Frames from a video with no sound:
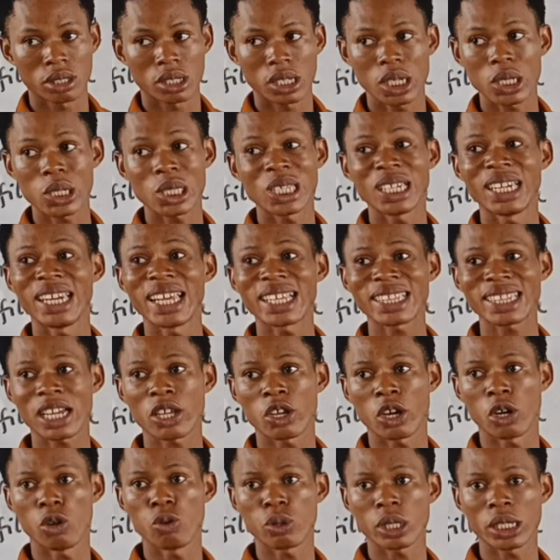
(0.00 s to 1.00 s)
It's a letter
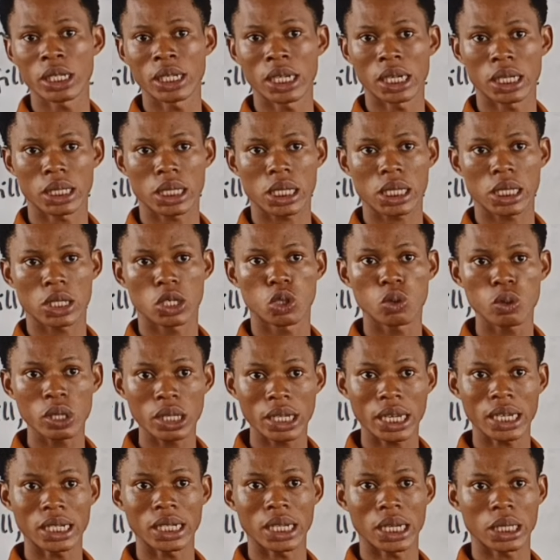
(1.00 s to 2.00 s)
you're looking at. Do we
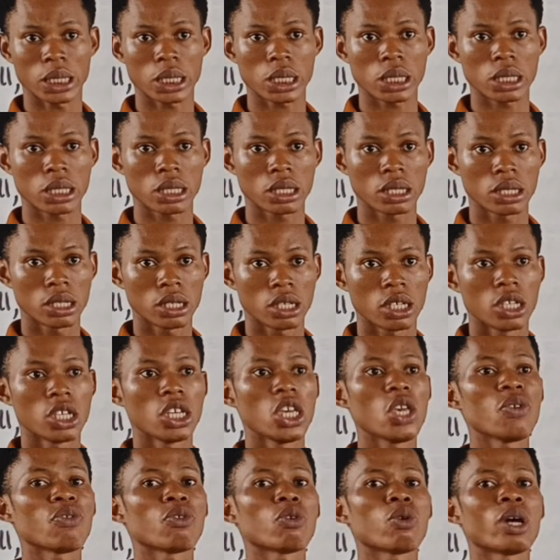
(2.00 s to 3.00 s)
get that?
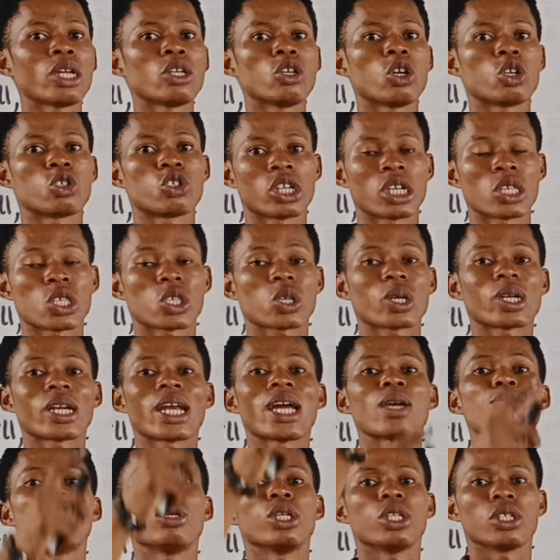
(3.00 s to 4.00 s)
Even when you're
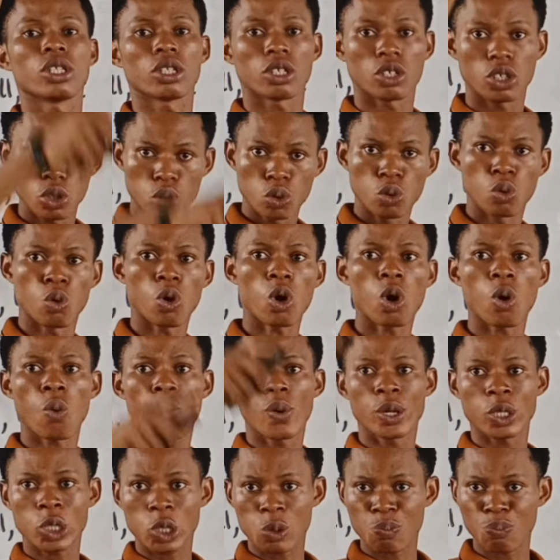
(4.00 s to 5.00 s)
transcribing, you
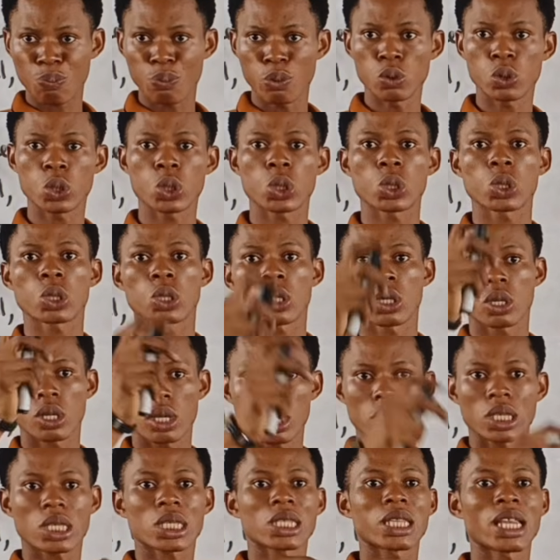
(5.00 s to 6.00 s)
always put
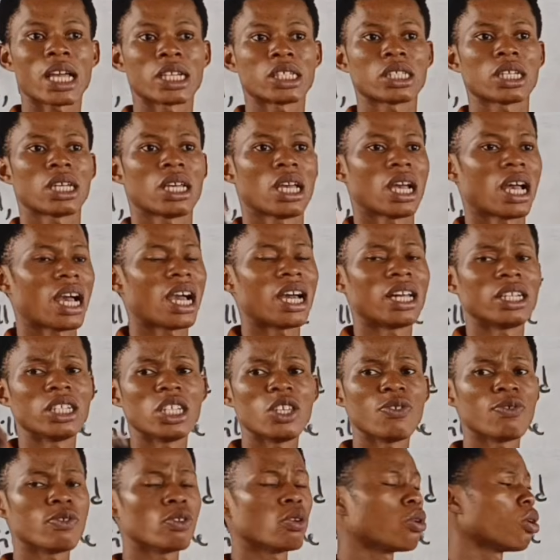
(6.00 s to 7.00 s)
slash. And
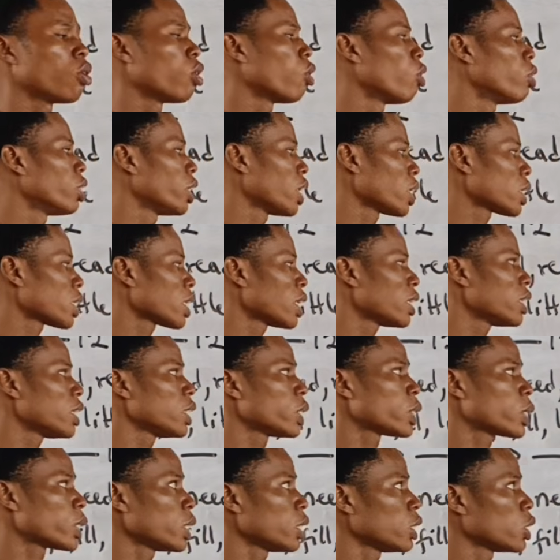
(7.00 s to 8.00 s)
if you understand
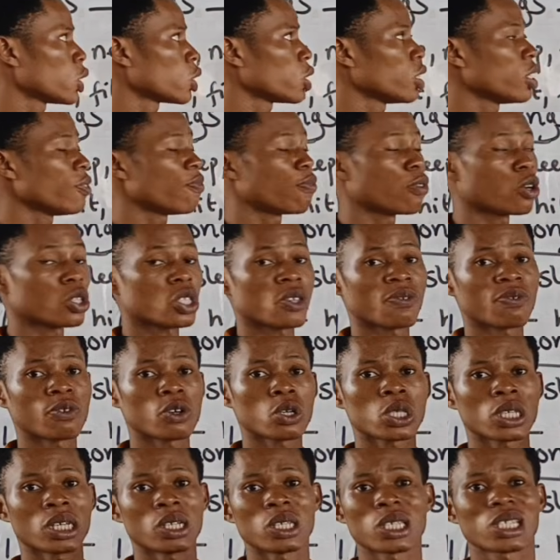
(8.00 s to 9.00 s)
these things, the 44
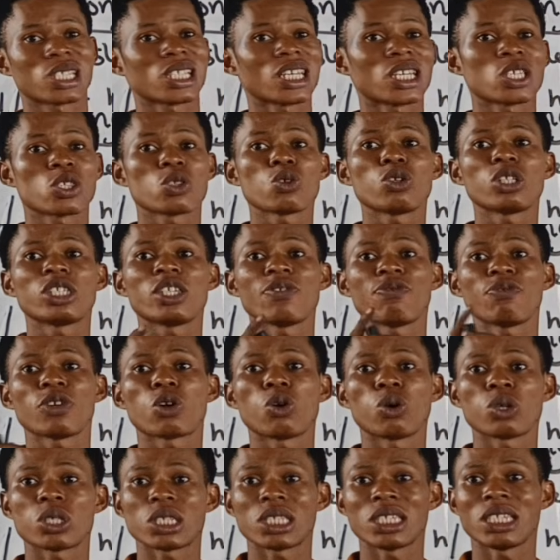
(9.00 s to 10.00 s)
sounds, there's no
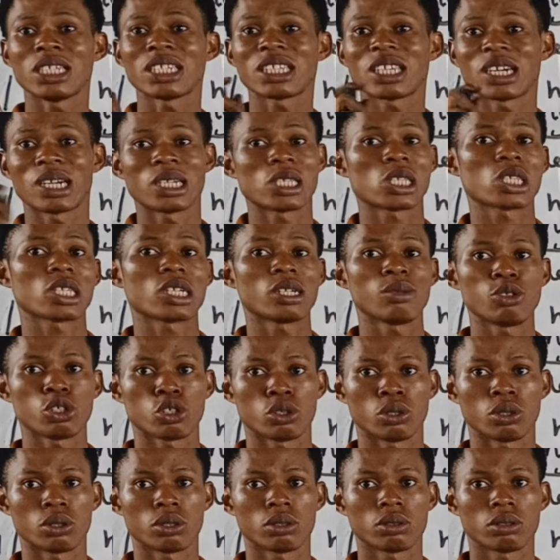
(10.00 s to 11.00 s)
difficulty in
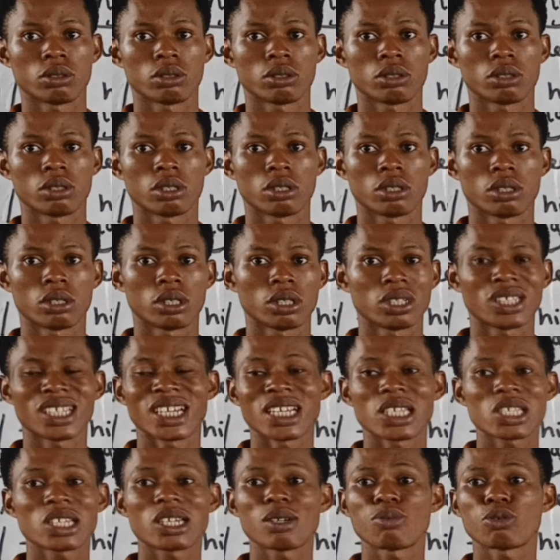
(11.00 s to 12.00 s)
transcription.
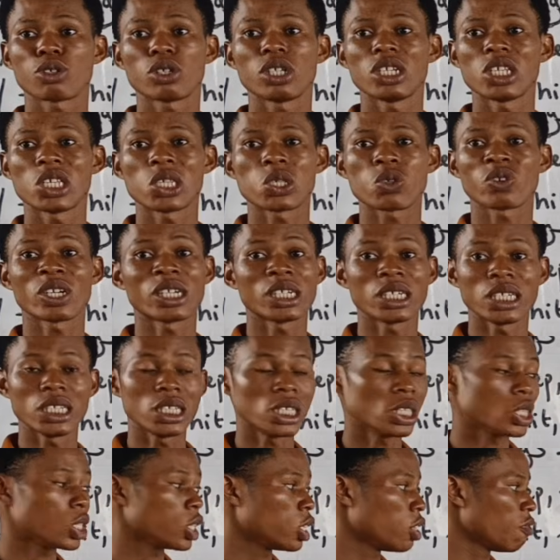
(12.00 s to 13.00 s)
Transcription is very
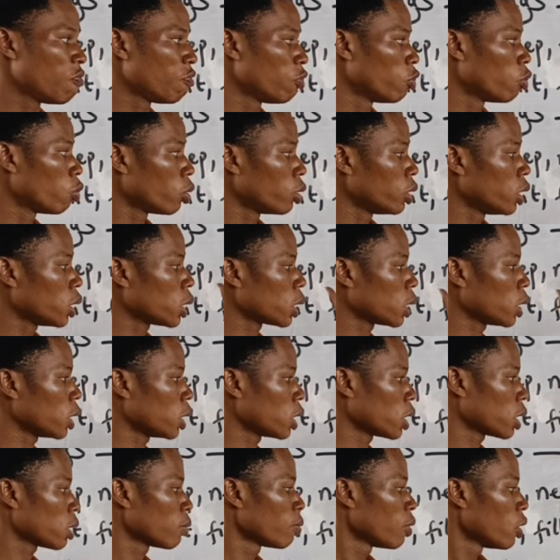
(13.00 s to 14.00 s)
easy if you know all these
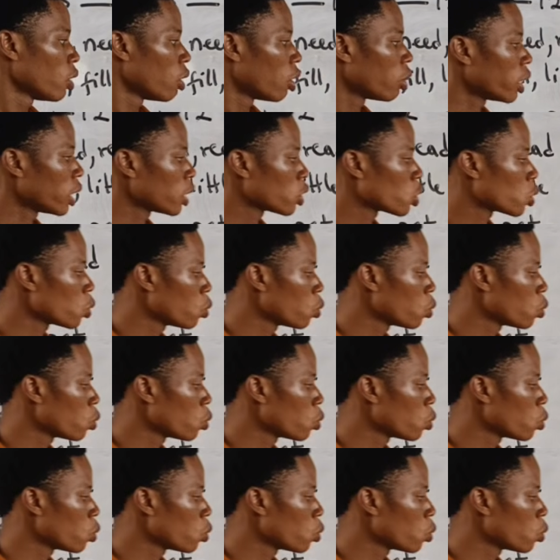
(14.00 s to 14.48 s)
things. Alright,